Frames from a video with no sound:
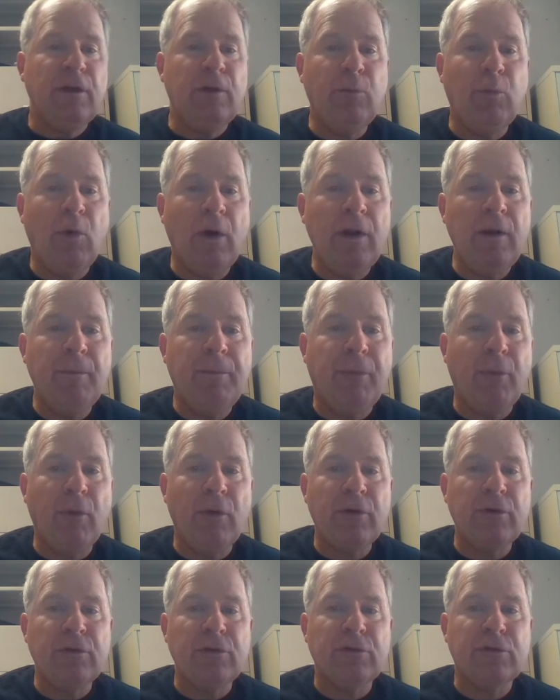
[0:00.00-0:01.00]
going to say one
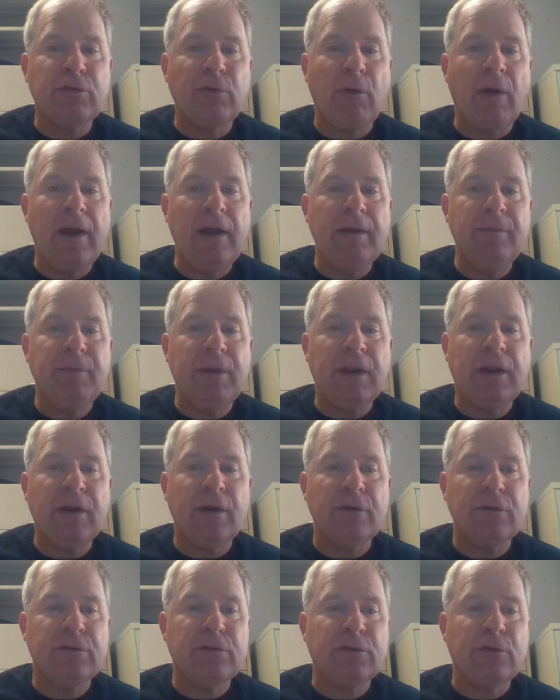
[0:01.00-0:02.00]
important trait
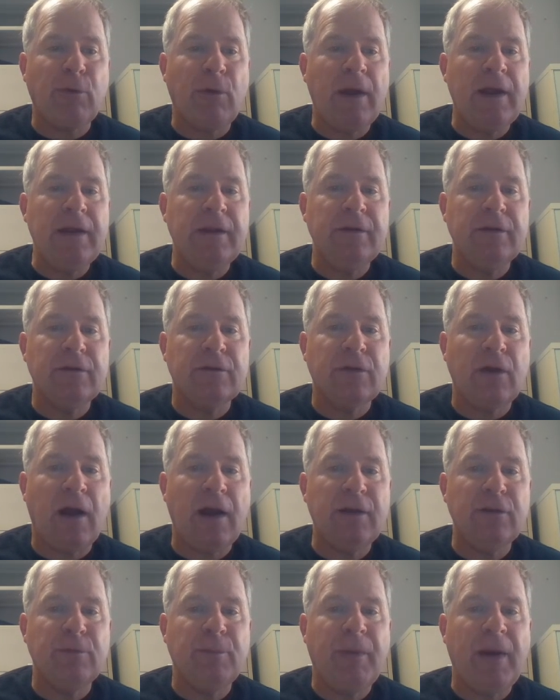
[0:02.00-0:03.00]
because trait
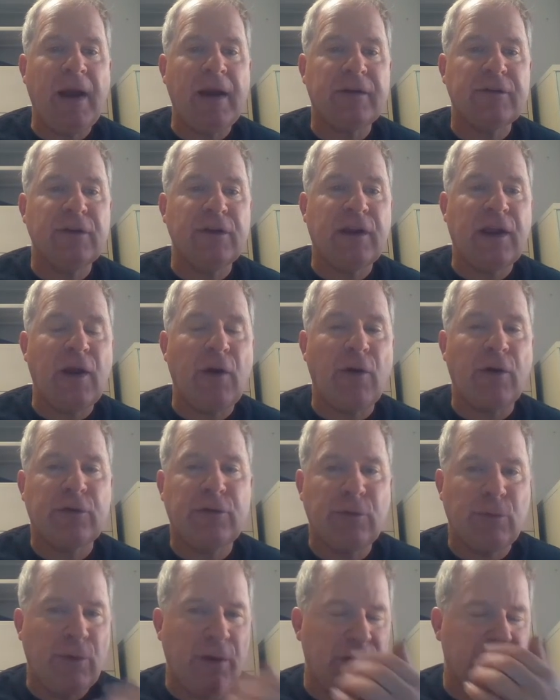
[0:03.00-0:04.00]
ties back to
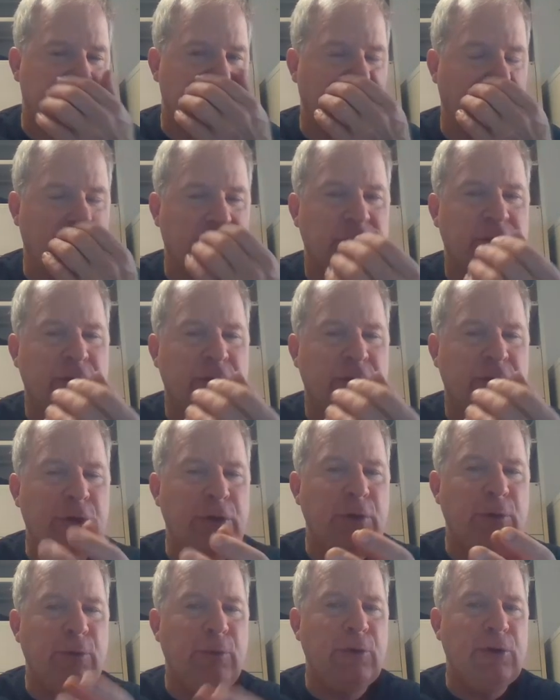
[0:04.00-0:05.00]
characteristics. So
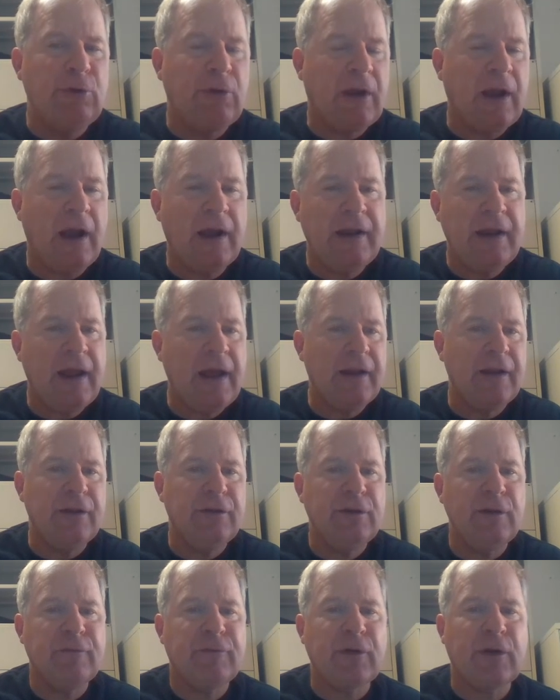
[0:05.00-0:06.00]
you kind of had a
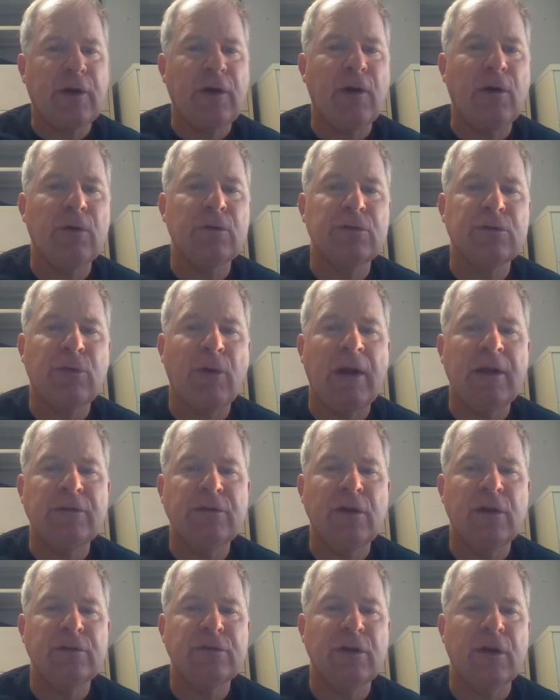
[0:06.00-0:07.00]
difficult
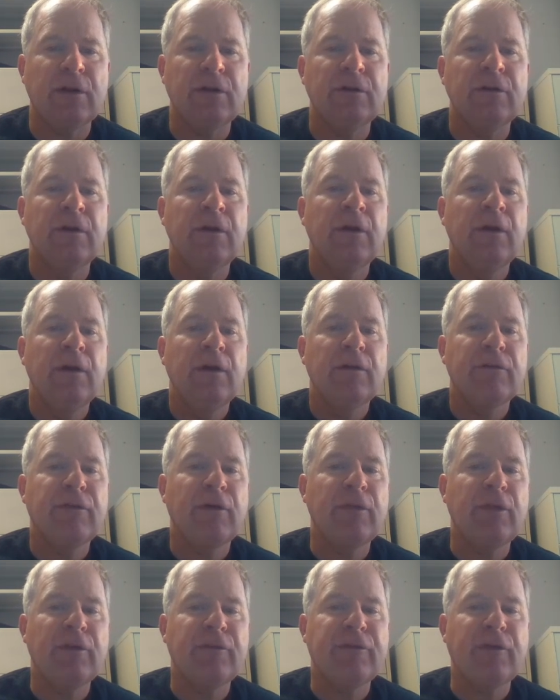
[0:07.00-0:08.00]
transition
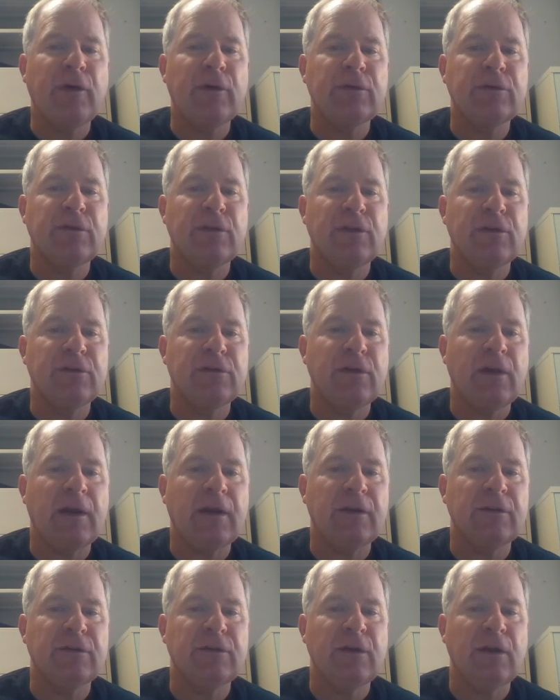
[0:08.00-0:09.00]
from the first to the
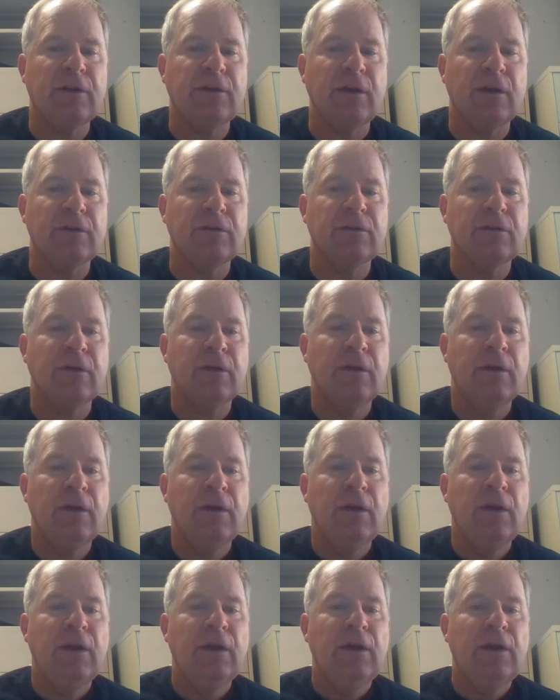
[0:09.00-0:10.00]
second sentence.
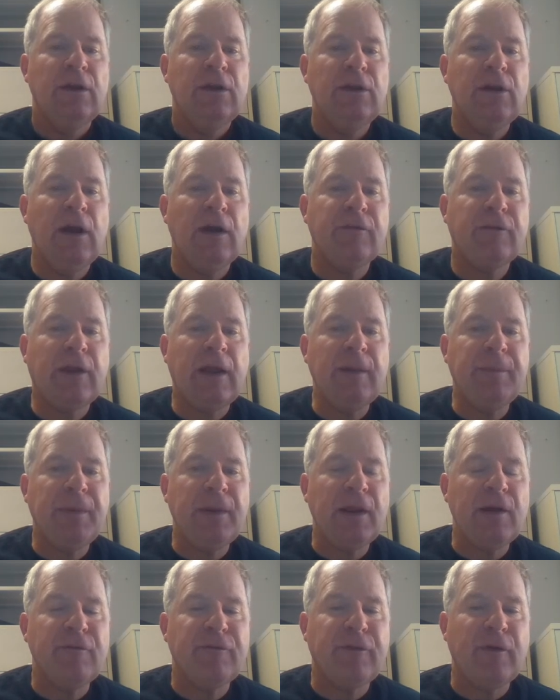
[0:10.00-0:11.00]
You have
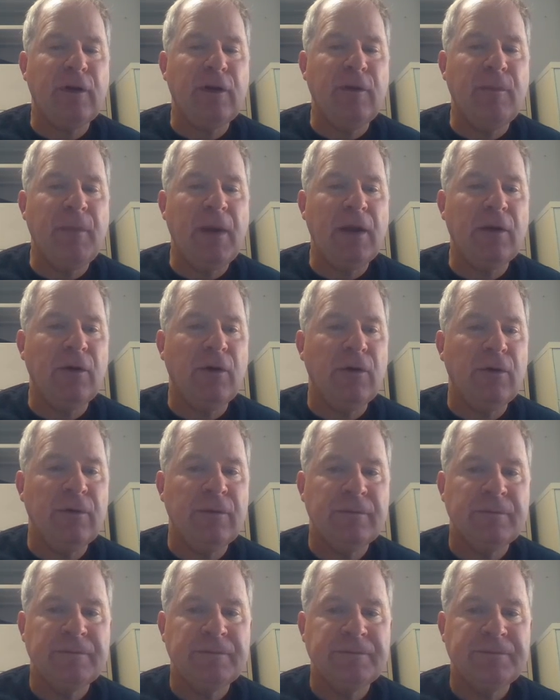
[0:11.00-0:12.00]
keeping it
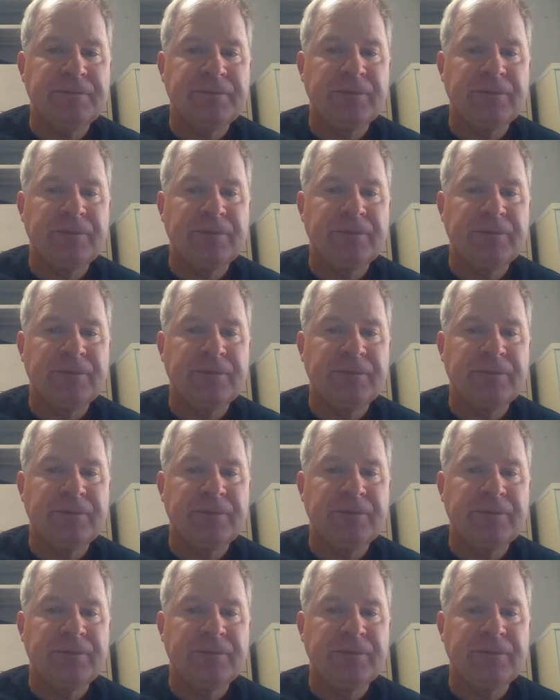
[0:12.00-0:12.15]
fundamental.